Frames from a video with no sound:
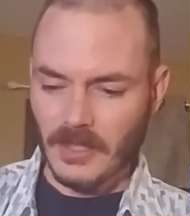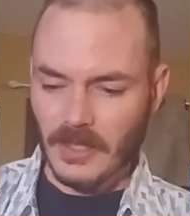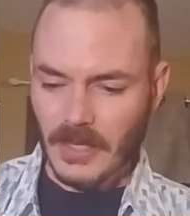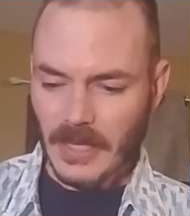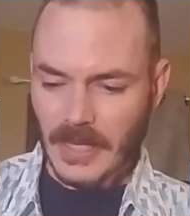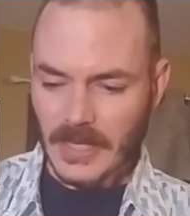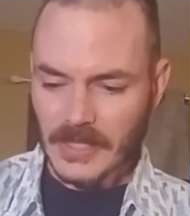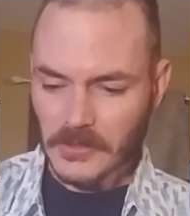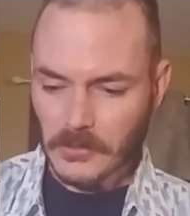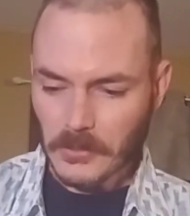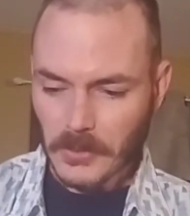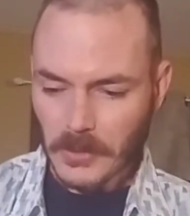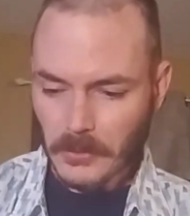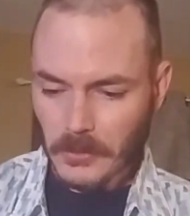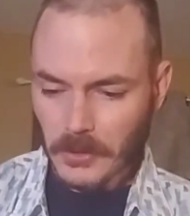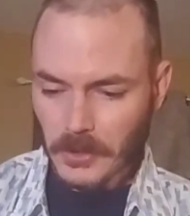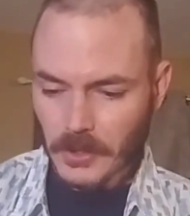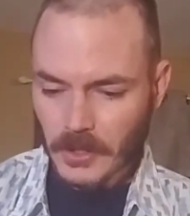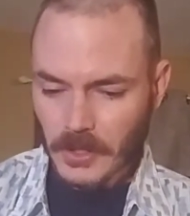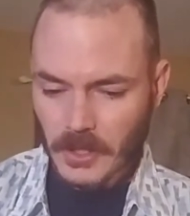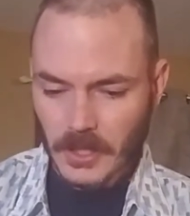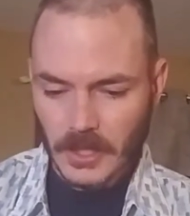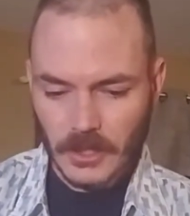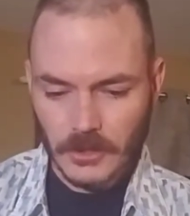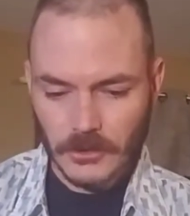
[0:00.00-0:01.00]
As we
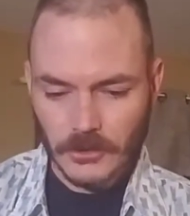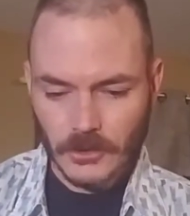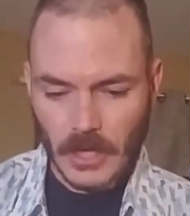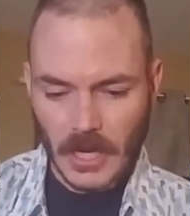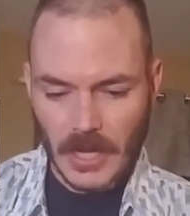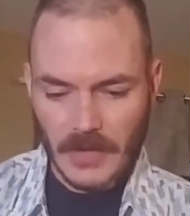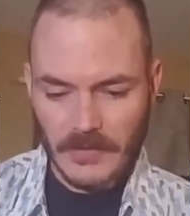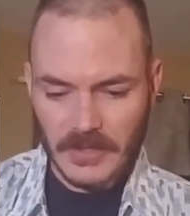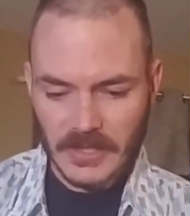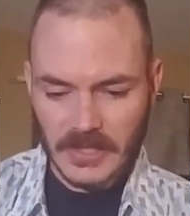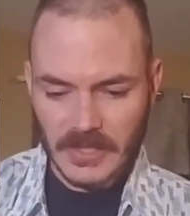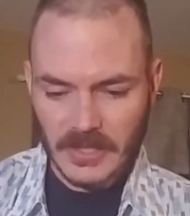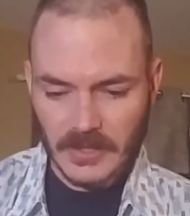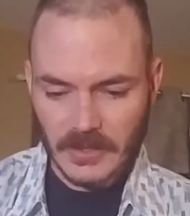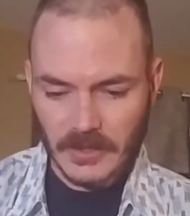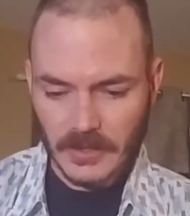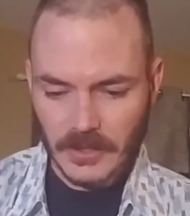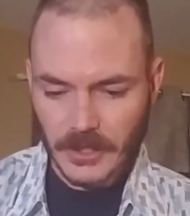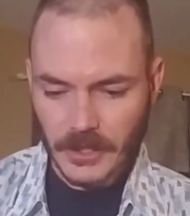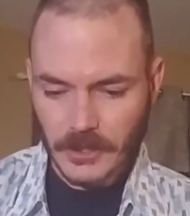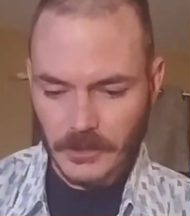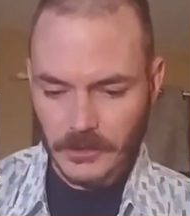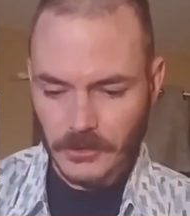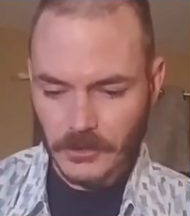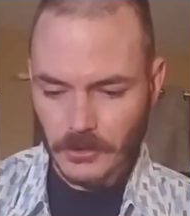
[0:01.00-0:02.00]
were driving to the
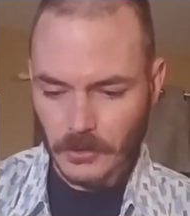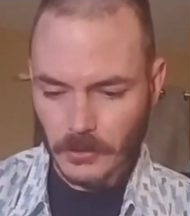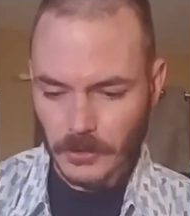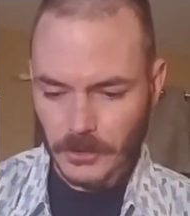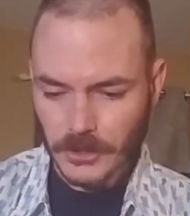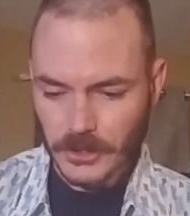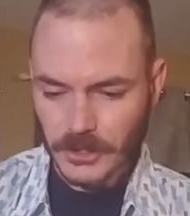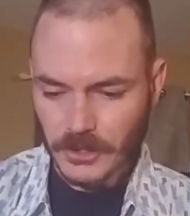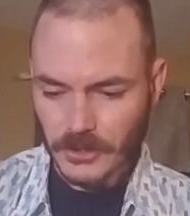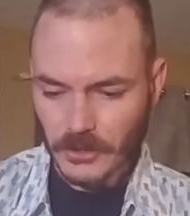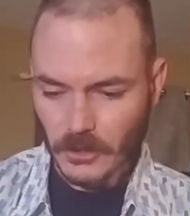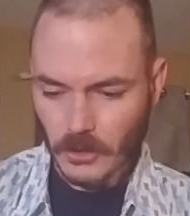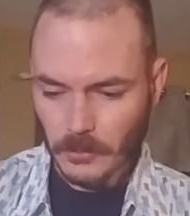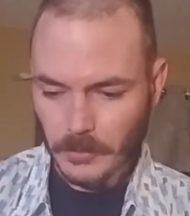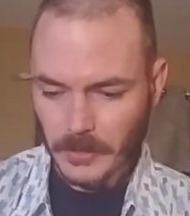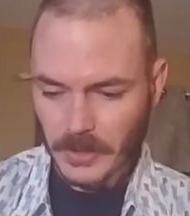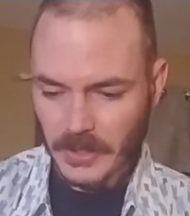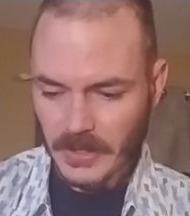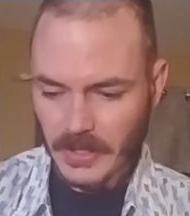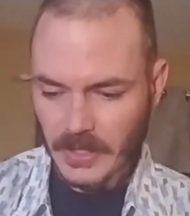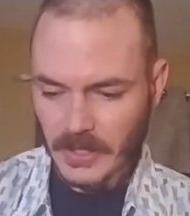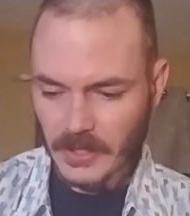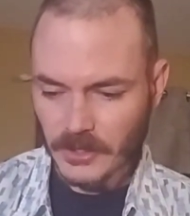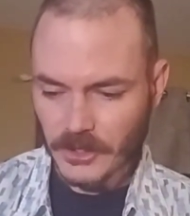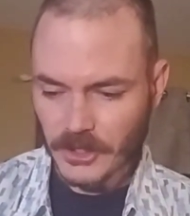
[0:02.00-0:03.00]
liquor store, she told me
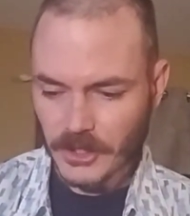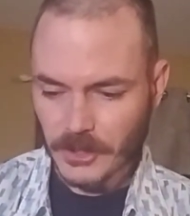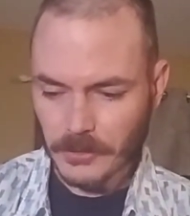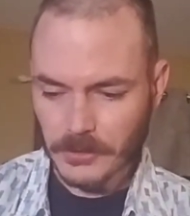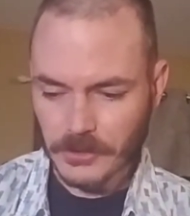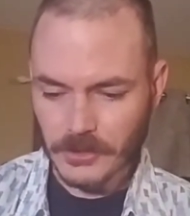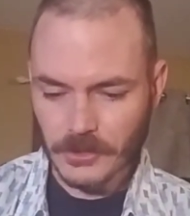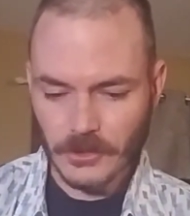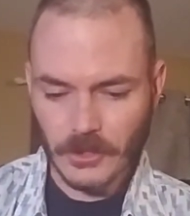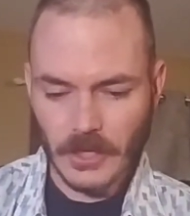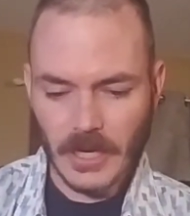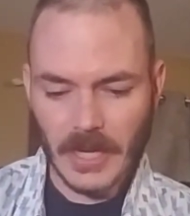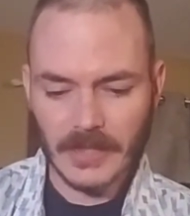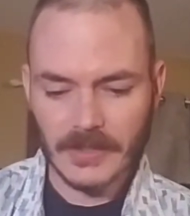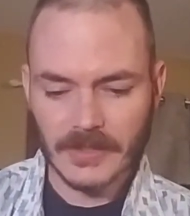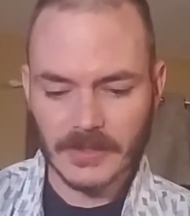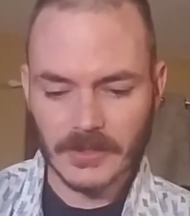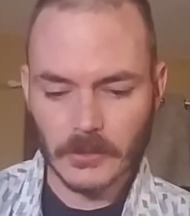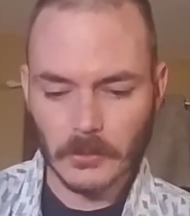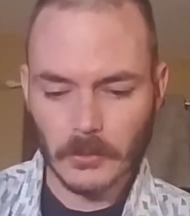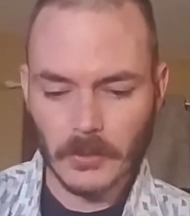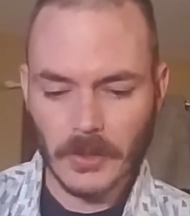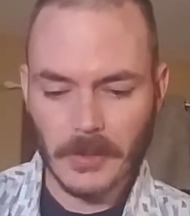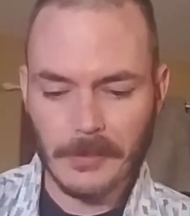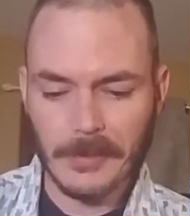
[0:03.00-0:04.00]
that she was attracted
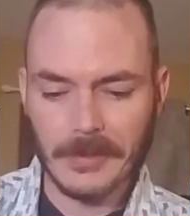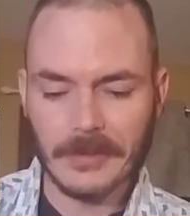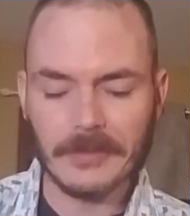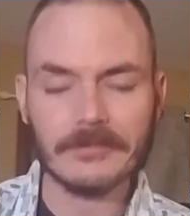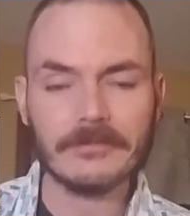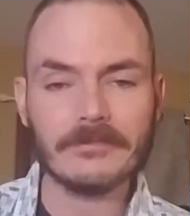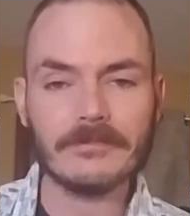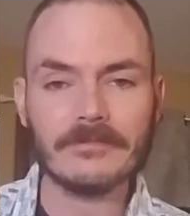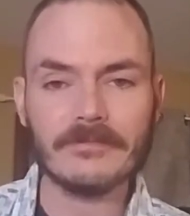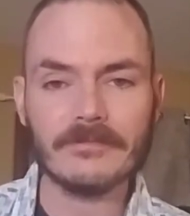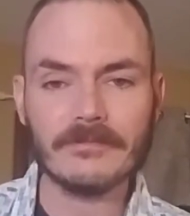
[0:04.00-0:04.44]
to women.